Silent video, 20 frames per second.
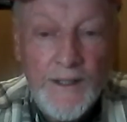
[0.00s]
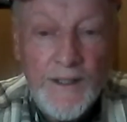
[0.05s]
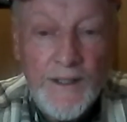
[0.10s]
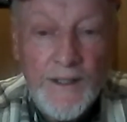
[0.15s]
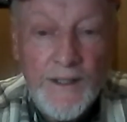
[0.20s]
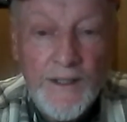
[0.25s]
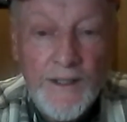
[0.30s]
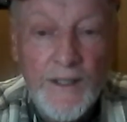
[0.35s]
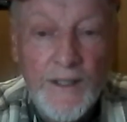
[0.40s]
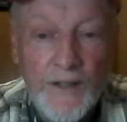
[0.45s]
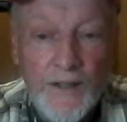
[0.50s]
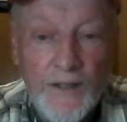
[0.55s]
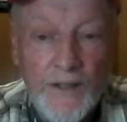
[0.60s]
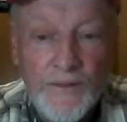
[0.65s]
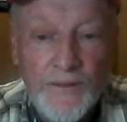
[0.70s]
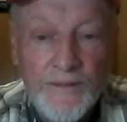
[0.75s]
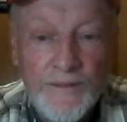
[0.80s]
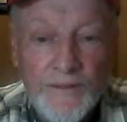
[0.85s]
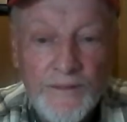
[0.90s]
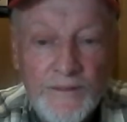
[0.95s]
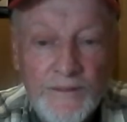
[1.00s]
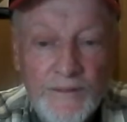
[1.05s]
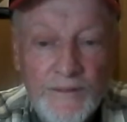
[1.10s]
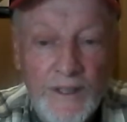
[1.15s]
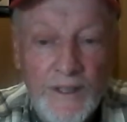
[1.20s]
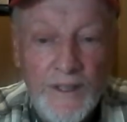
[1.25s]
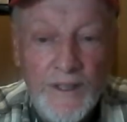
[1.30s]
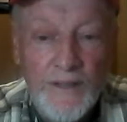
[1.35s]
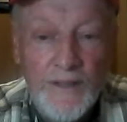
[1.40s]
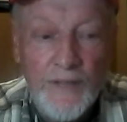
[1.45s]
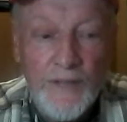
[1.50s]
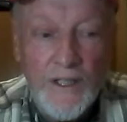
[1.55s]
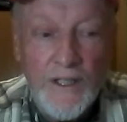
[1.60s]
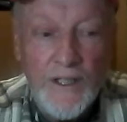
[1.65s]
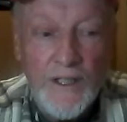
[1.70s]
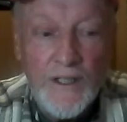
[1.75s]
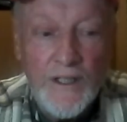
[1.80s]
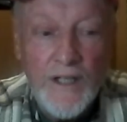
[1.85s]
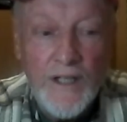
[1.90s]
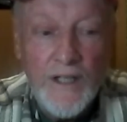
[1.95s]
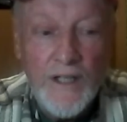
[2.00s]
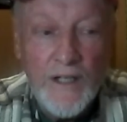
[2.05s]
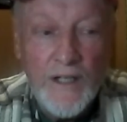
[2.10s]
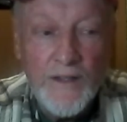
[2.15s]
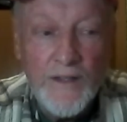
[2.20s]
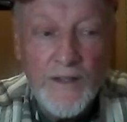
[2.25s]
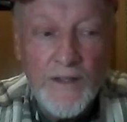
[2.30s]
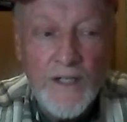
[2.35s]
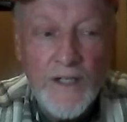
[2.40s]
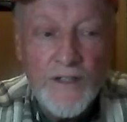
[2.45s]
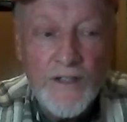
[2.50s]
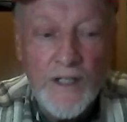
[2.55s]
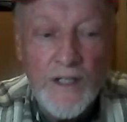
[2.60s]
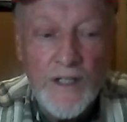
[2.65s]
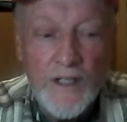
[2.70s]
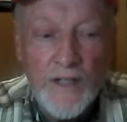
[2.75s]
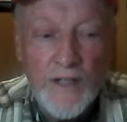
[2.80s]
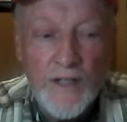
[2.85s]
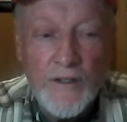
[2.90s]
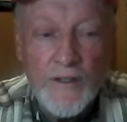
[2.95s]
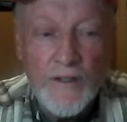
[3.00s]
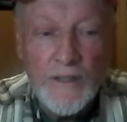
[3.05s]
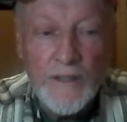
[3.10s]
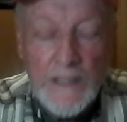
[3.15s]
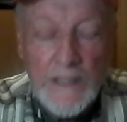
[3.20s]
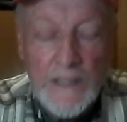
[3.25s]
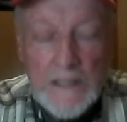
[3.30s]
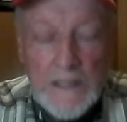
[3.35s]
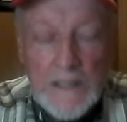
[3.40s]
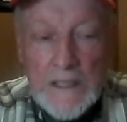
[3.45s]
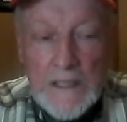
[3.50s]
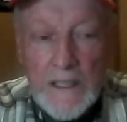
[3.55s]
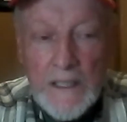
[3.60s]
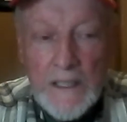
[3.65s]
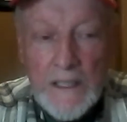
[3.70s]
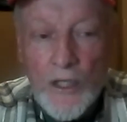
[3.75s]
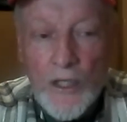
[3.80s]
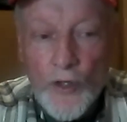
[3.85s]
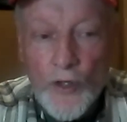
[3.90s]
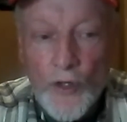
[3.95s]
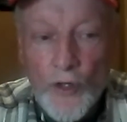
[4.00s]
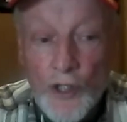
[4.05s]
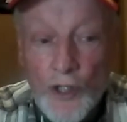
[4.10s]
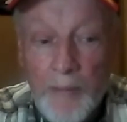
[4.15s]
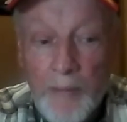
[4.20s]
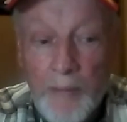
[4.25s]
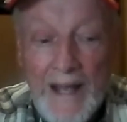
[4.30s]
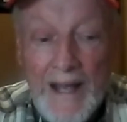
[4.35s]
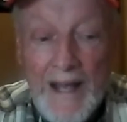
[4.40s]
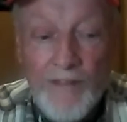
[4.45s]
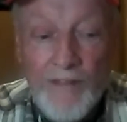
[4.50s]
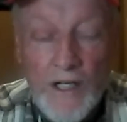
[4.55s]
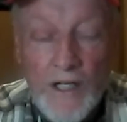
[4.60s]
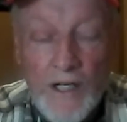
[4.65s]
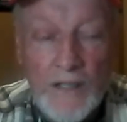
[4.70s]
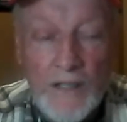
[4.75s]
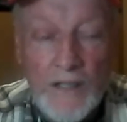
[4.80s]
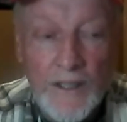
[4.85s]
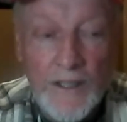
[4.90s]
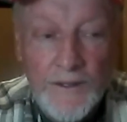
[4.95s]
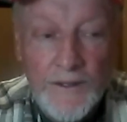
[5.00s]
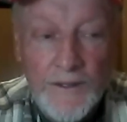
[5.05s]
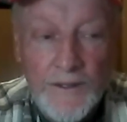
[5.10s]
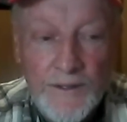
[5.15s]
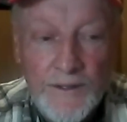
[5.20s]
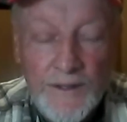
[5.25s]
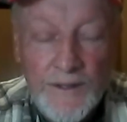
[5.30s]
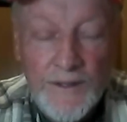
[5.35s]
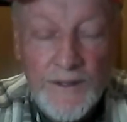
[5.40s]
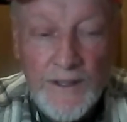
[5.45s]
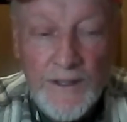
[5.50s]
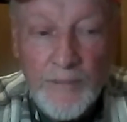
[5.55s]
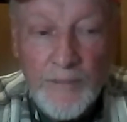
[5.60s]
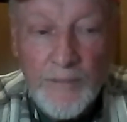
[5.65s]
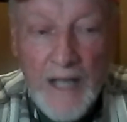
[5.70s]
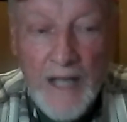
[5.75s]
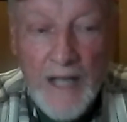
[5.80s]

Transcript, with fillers: You know, we, we did a lot of things together, and, you know, the good, bad, and the ugly, uh, but I